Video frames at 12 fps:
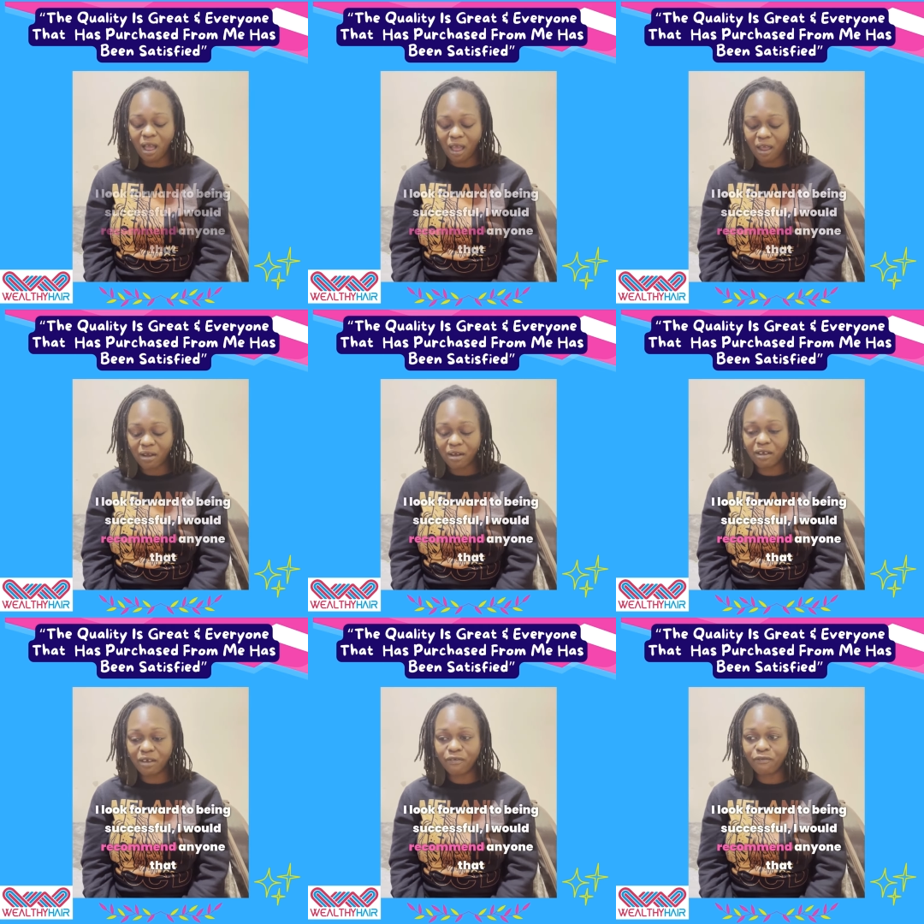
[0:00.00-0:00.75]
I
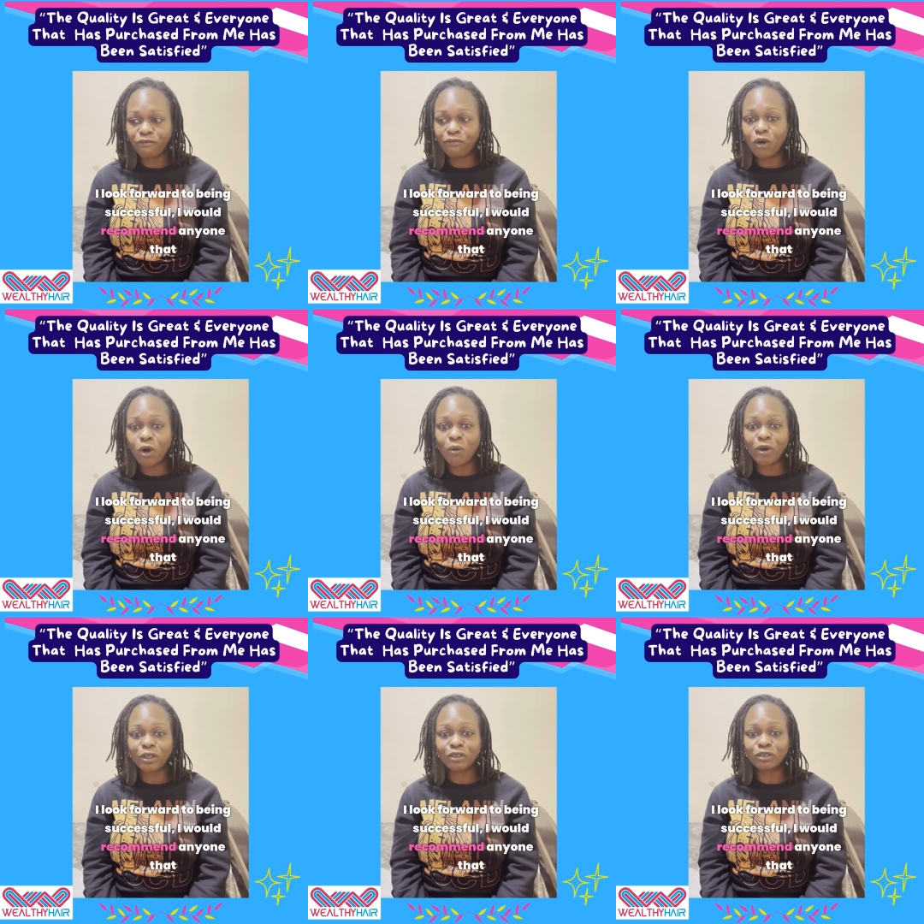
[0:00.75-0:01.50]
look
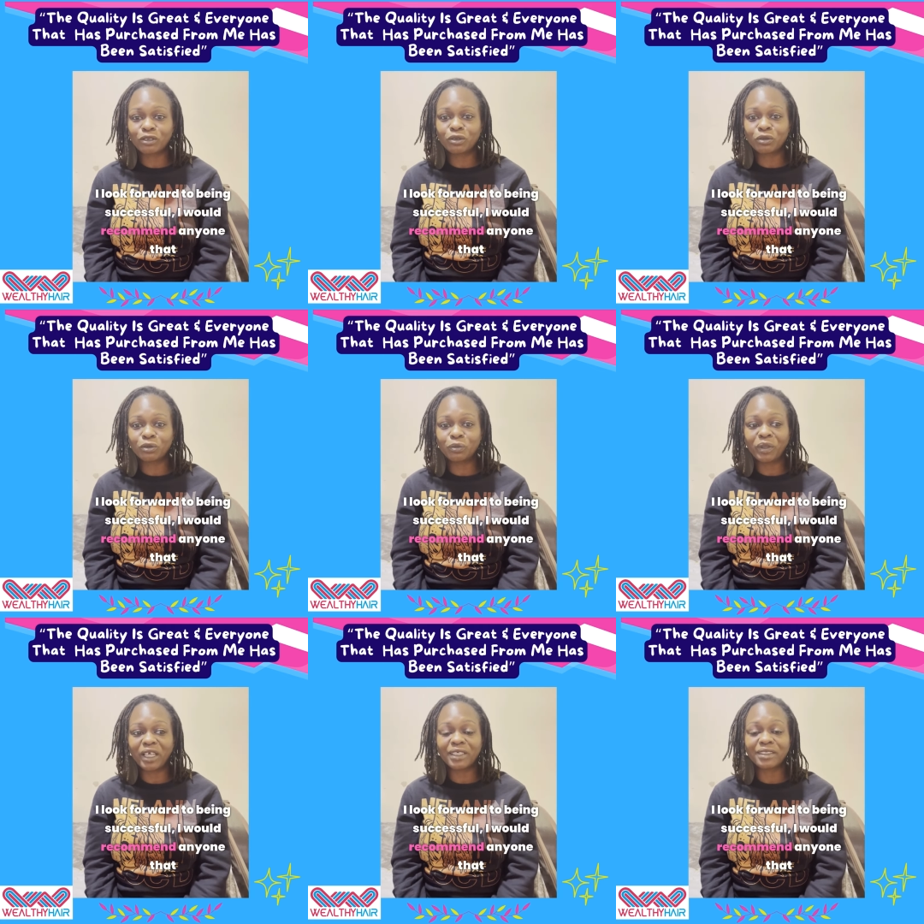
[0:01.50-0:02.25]
forward to
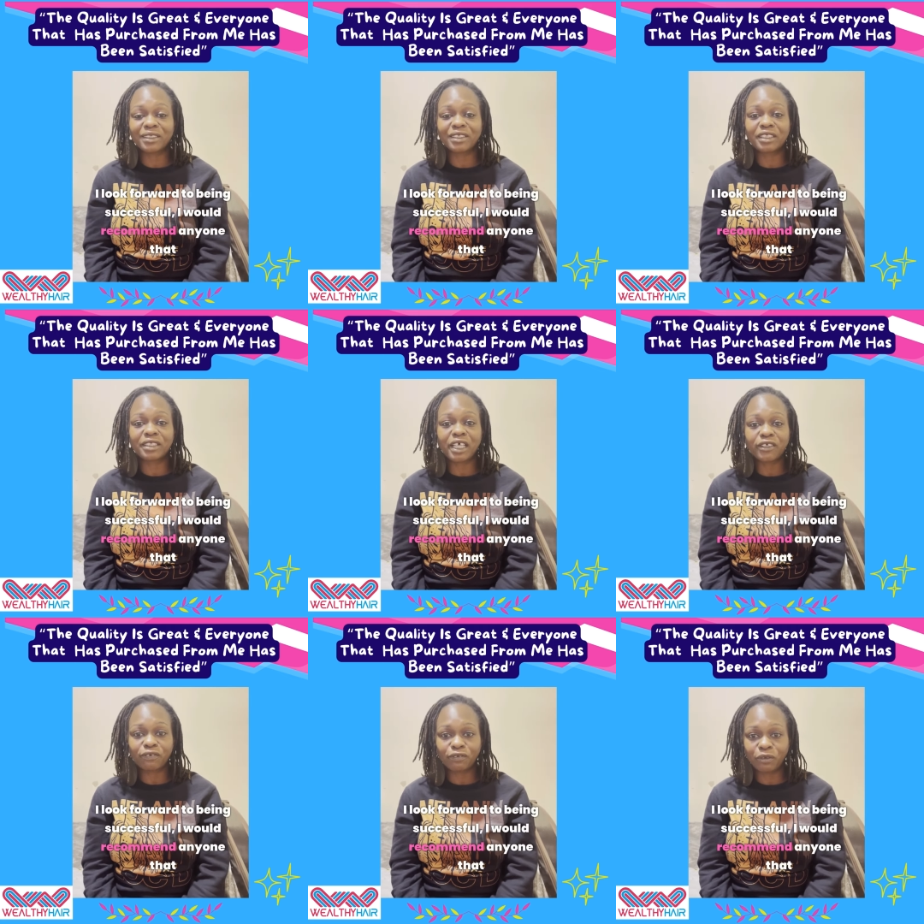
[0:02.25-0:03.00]
being
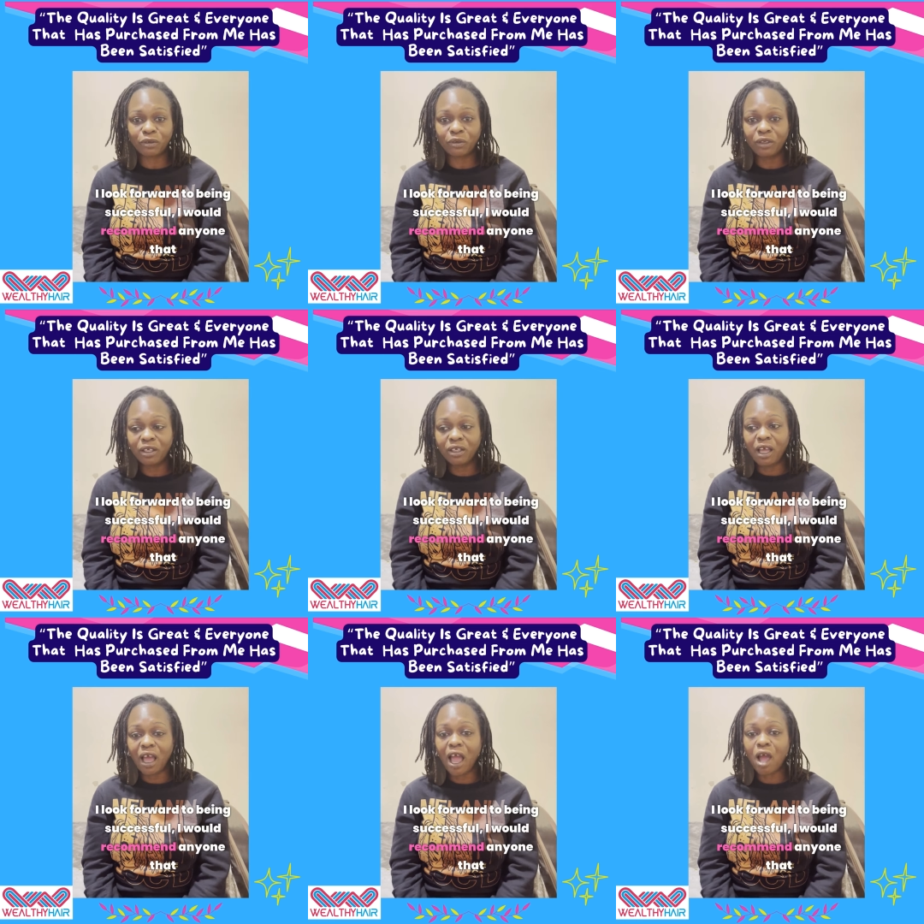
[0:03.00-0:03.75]
successful.
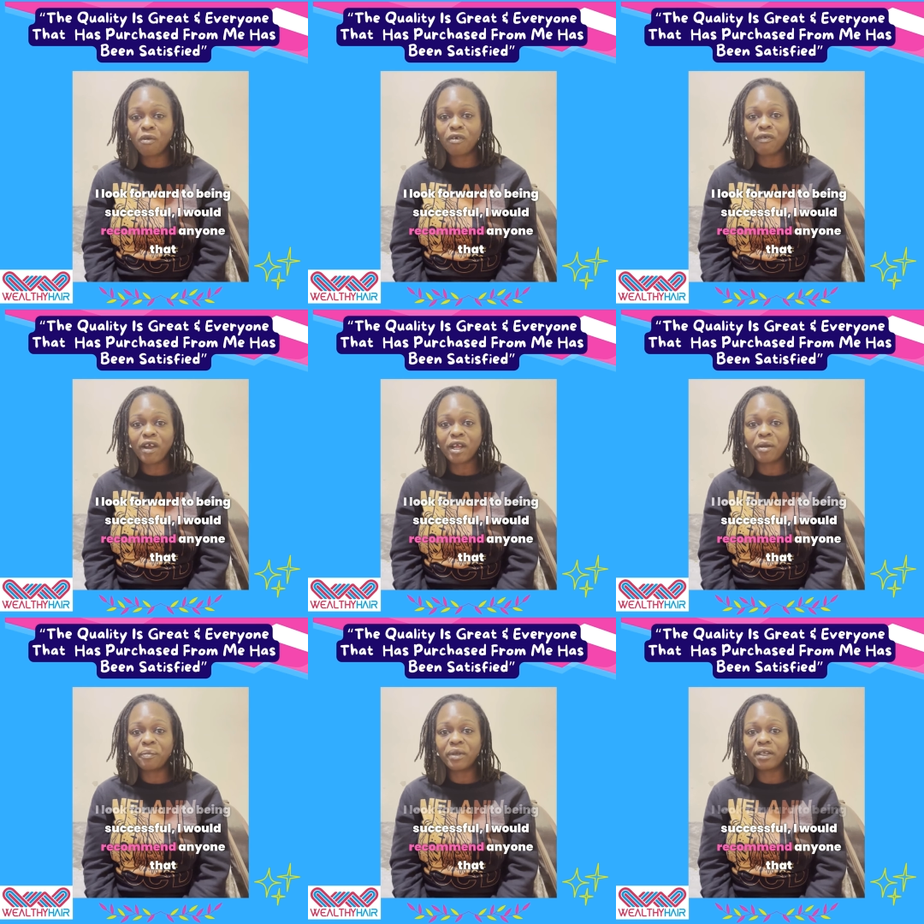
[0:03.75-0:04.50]
I would
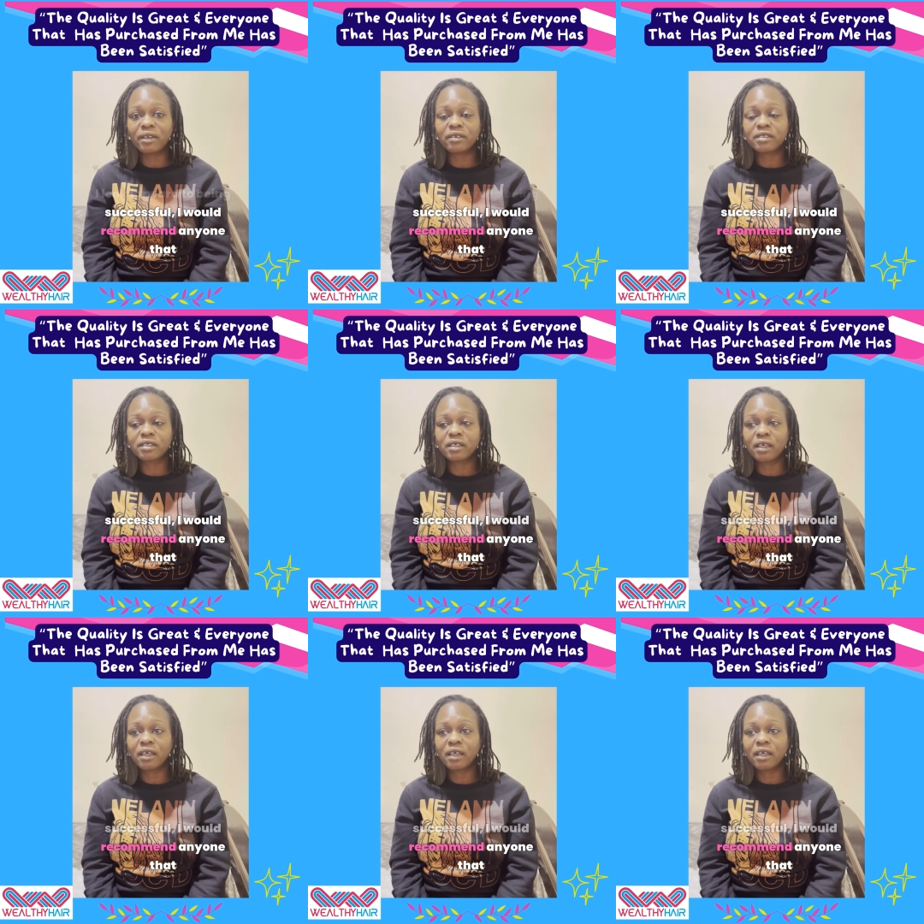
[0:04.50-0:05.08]
recommend